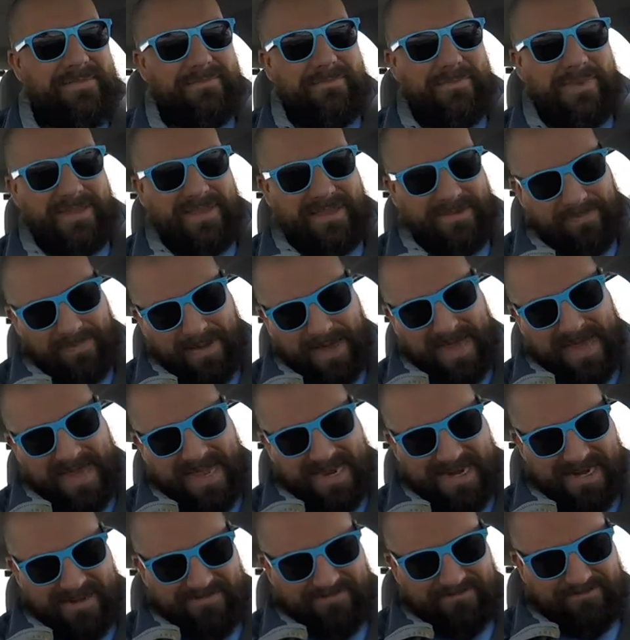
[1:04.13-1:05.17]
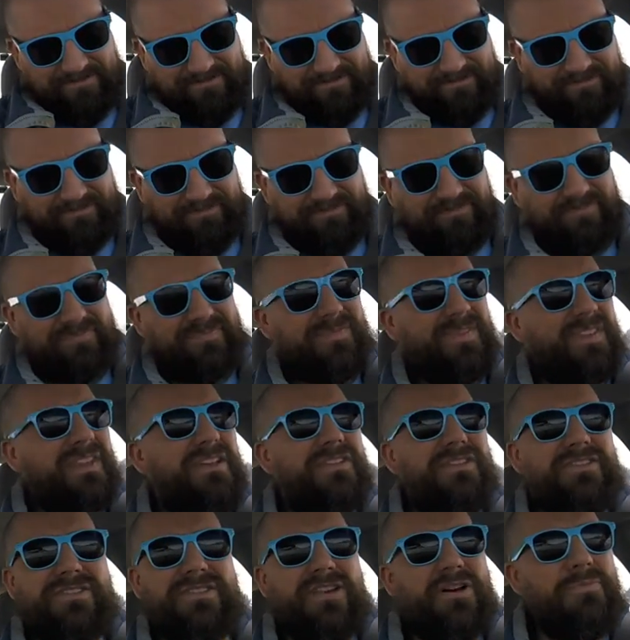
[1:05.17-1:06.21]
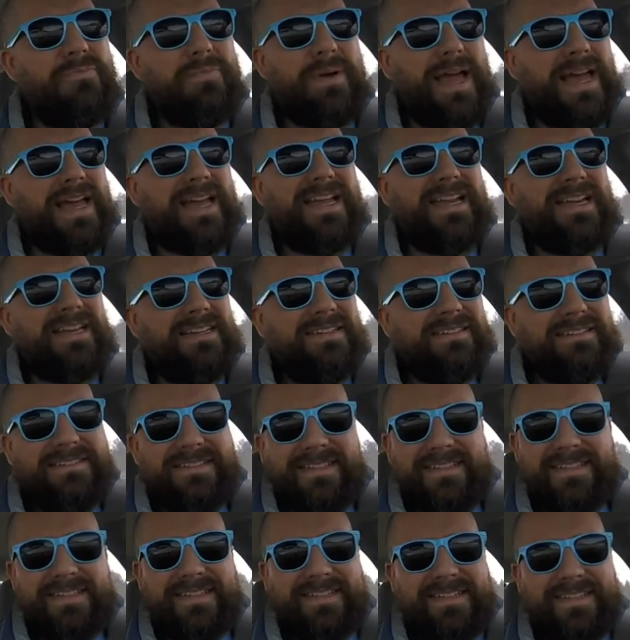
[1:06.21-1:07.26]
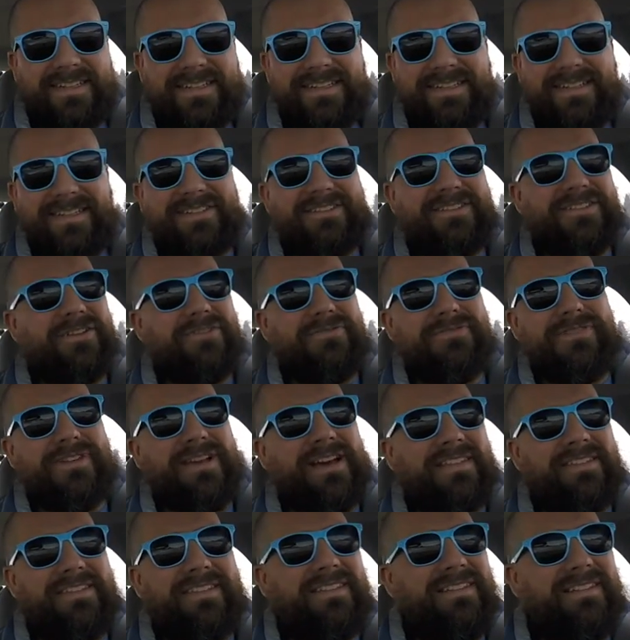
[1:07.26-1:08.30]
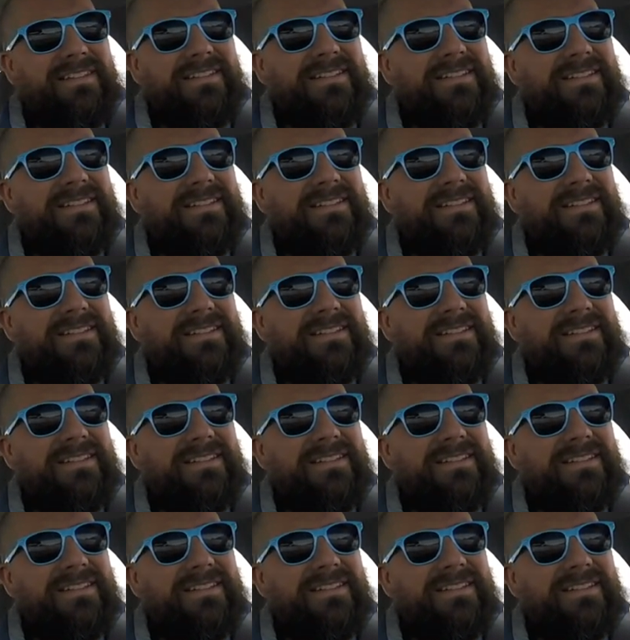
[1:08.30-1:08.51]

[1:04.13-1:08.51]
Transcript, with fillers: But the pain, there's no pain, there's no nothing.